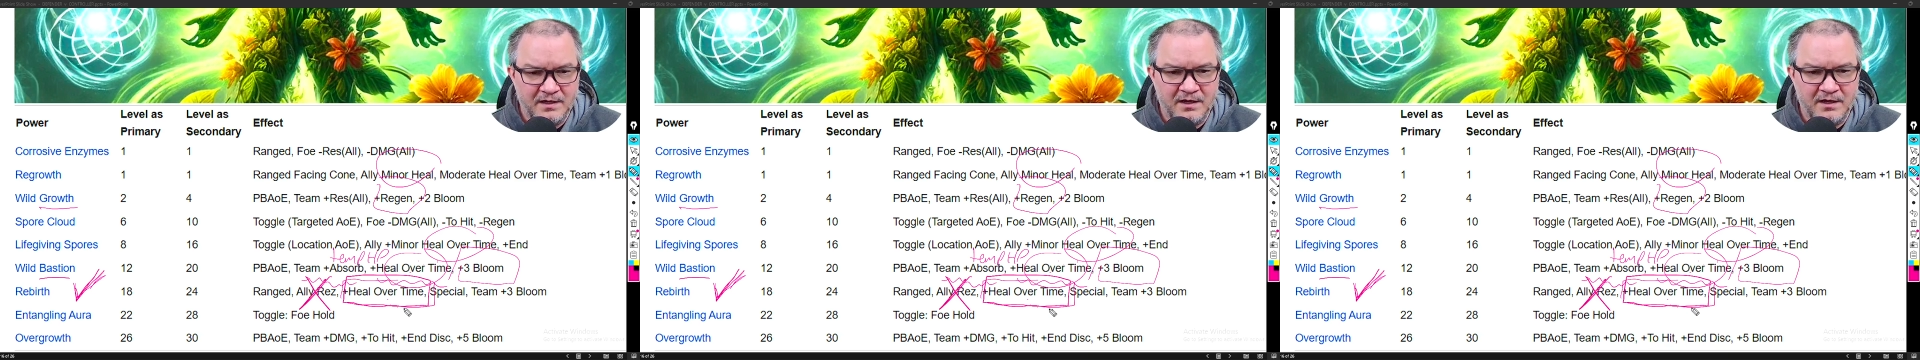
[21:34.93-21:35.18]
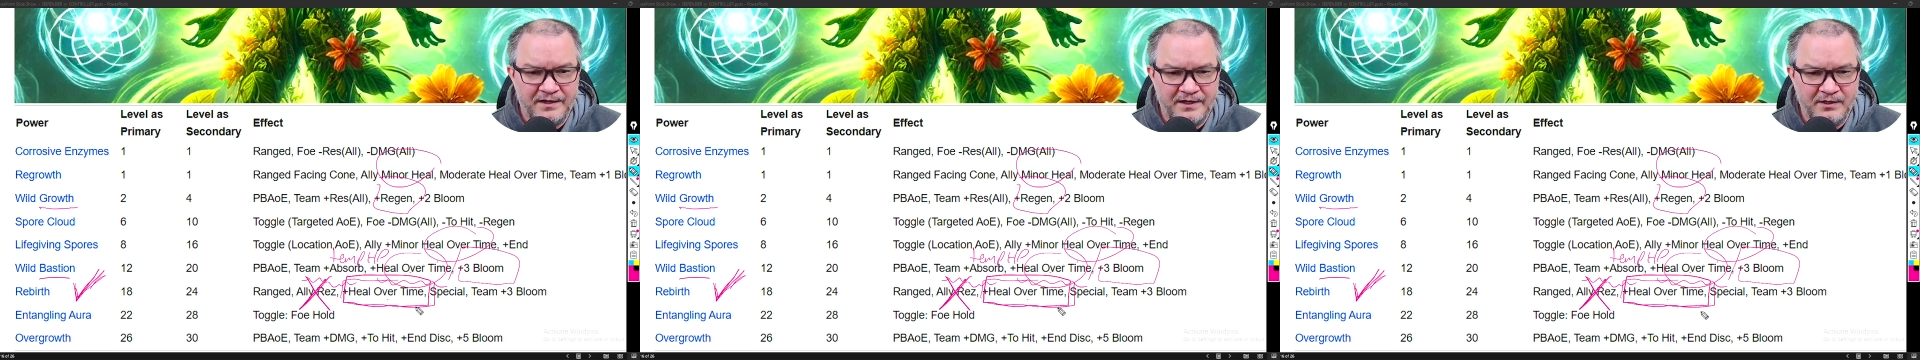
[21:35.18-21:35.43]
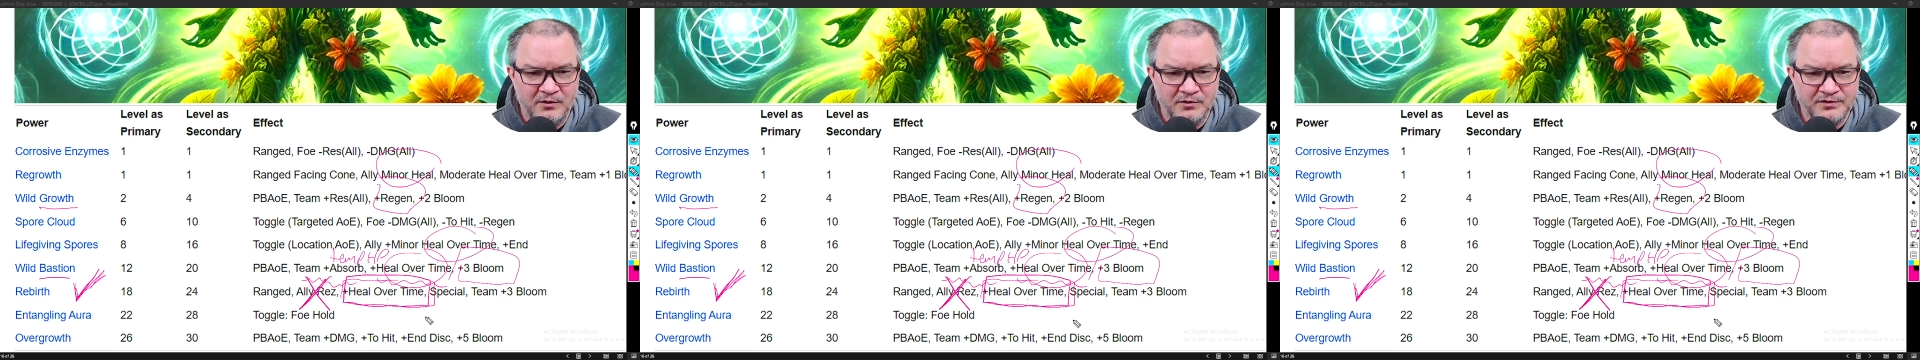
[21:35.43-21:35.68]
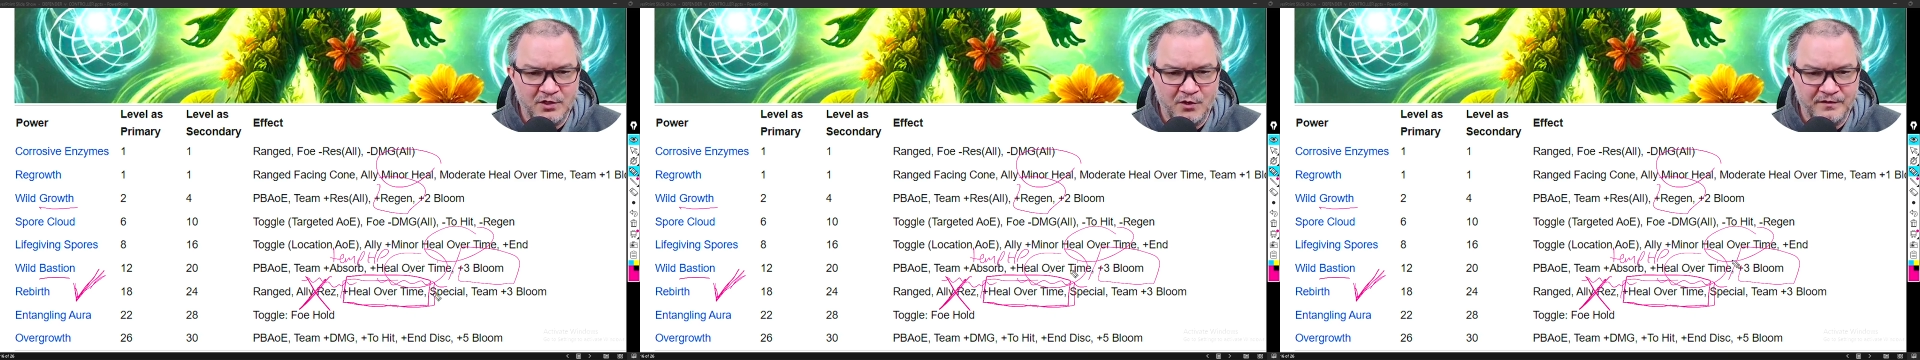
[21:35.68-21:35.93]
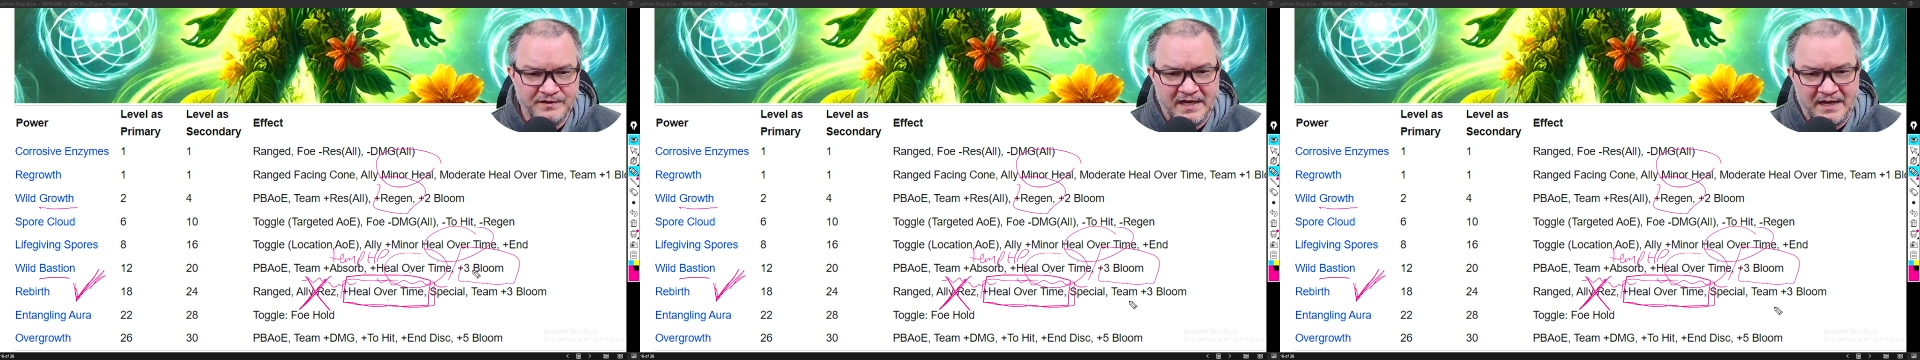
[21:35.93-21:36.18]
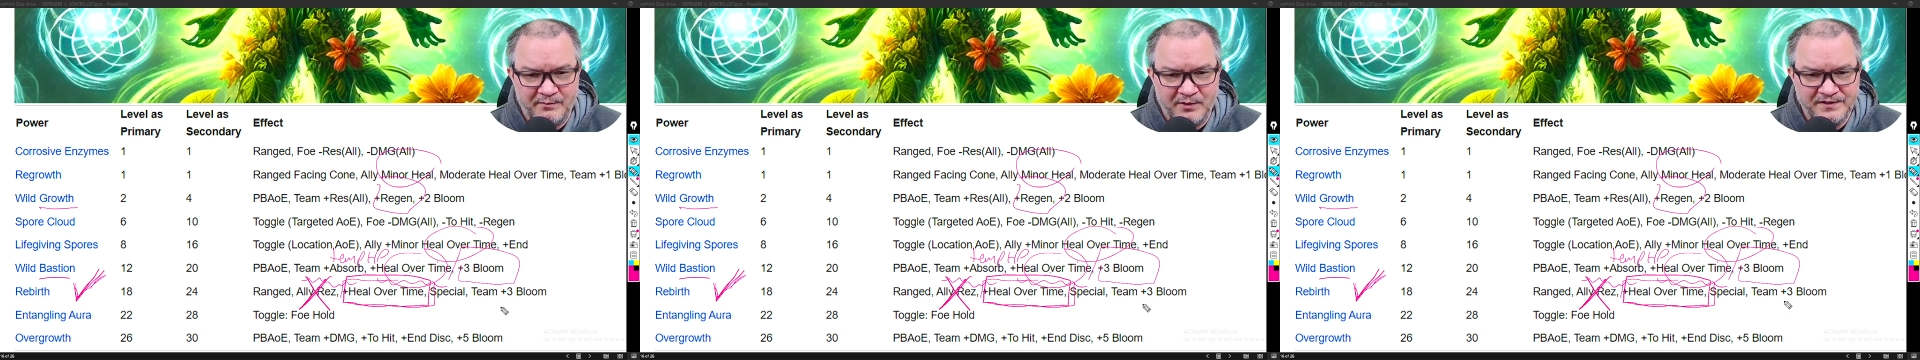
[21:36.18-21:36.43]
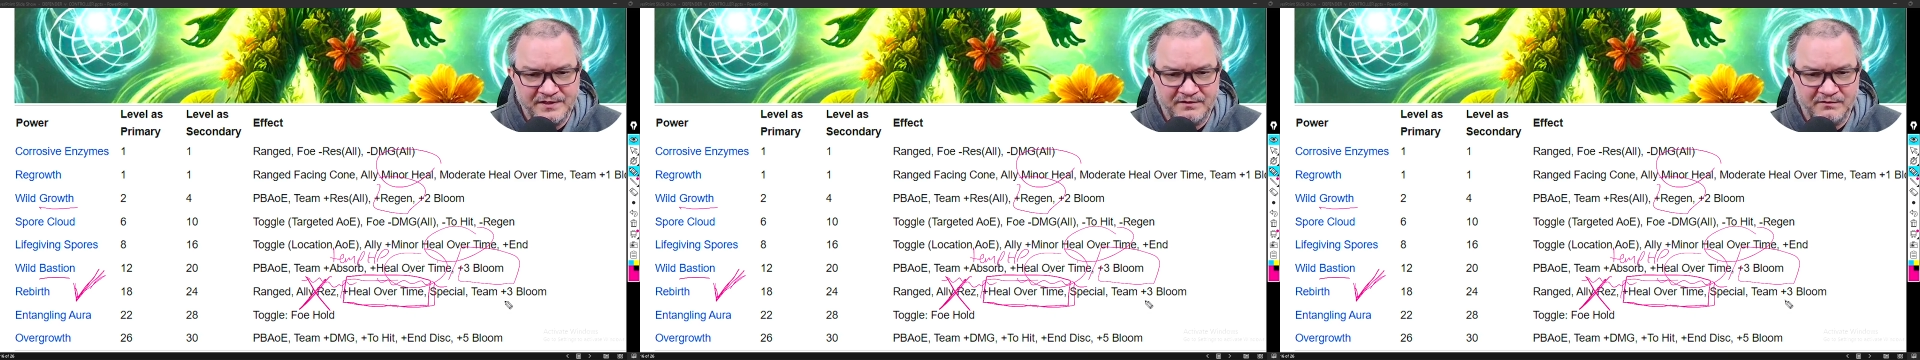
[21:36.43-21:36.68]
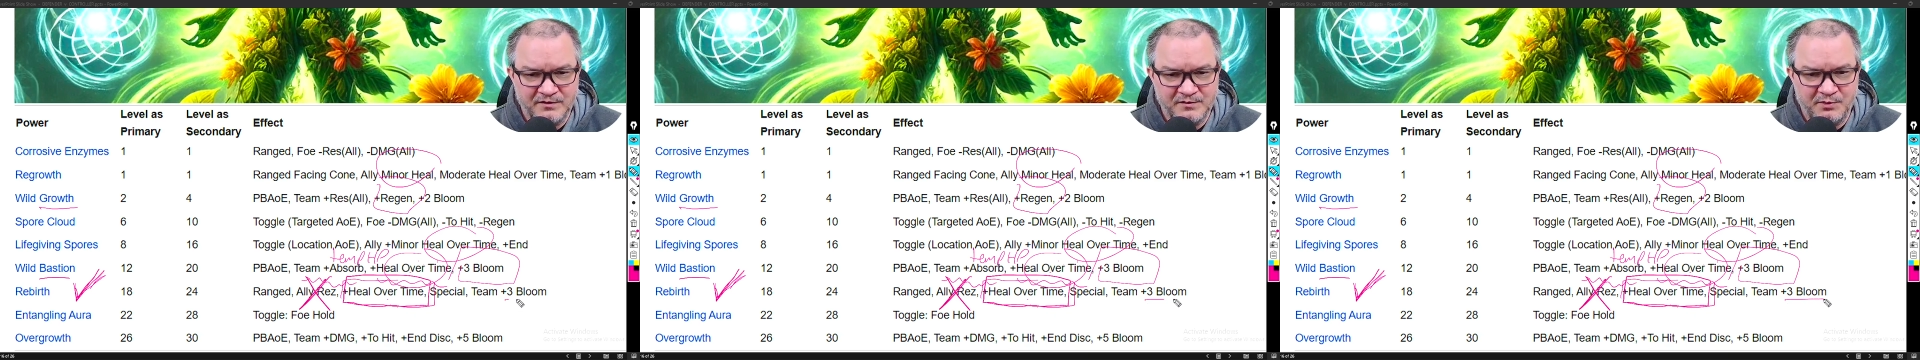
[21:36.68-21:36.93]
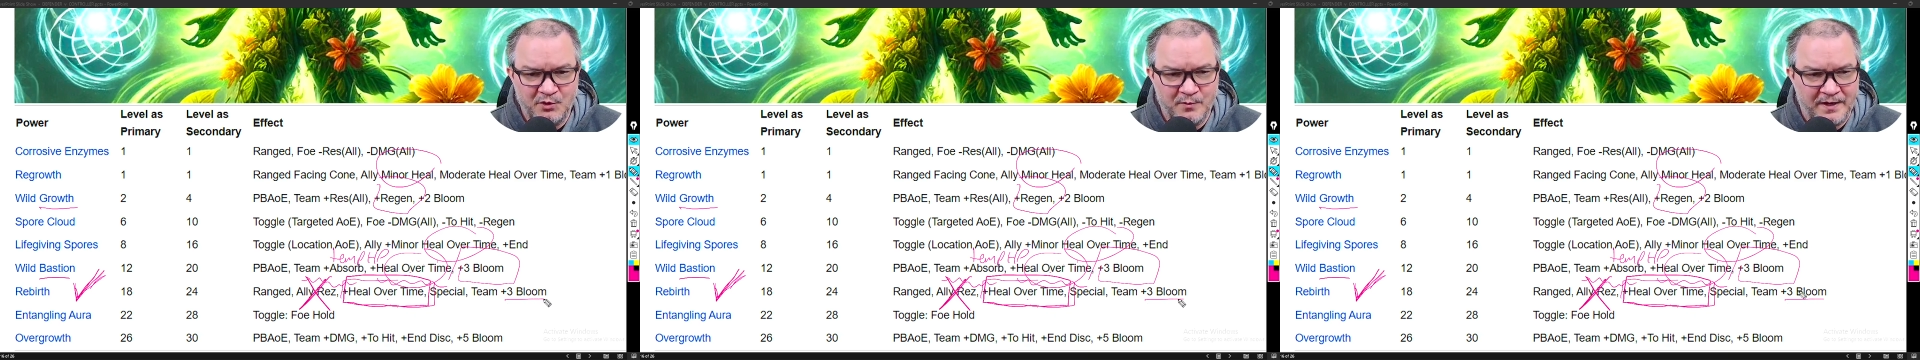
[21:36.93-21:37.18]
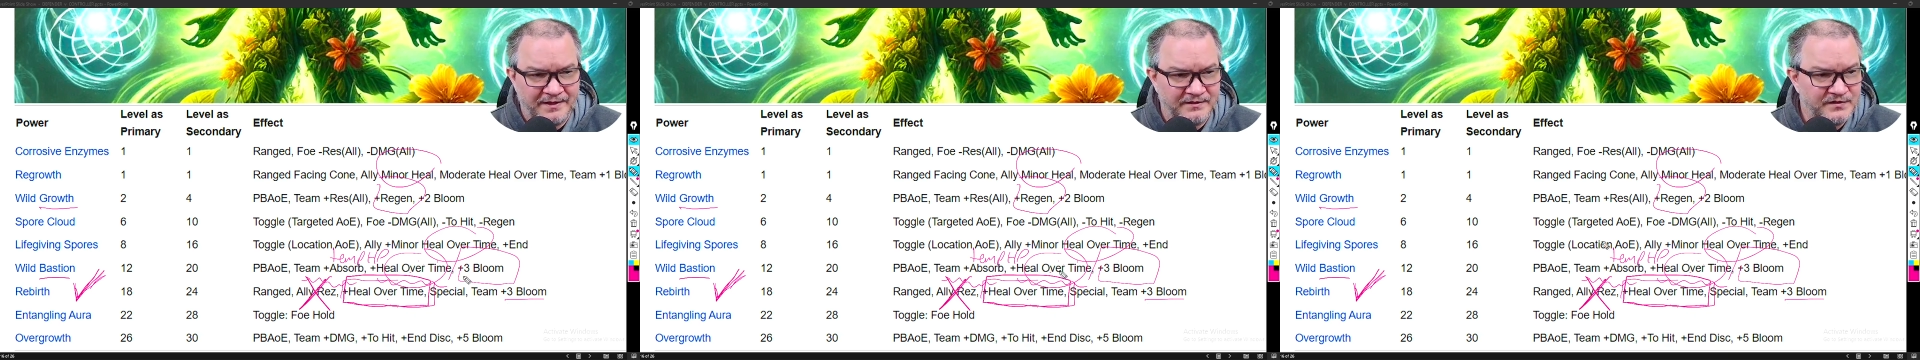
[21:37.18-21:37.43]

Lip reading: heals over time. Plus, it throws Bloom on there.